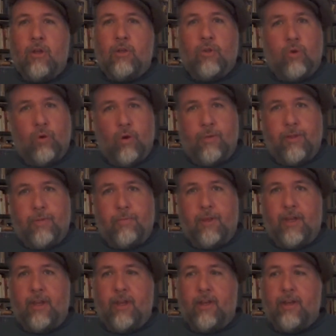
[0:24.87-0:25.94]
tour with
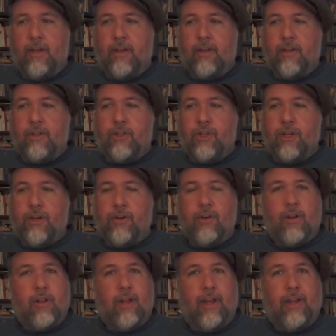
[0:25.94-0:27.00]
me, she and her
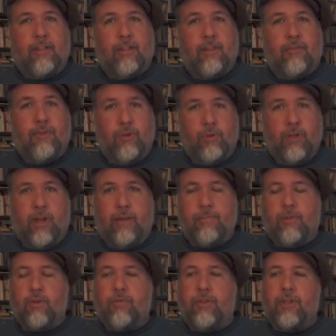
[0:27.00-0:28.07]
class, a few
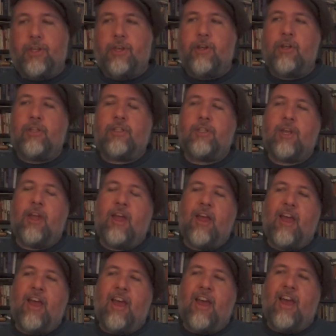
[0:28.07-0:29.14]
times over the years,
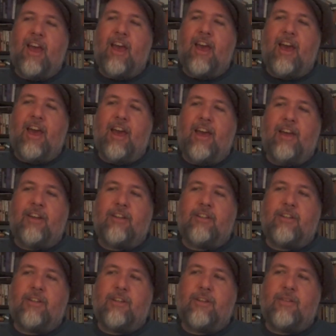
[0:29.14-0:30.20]
and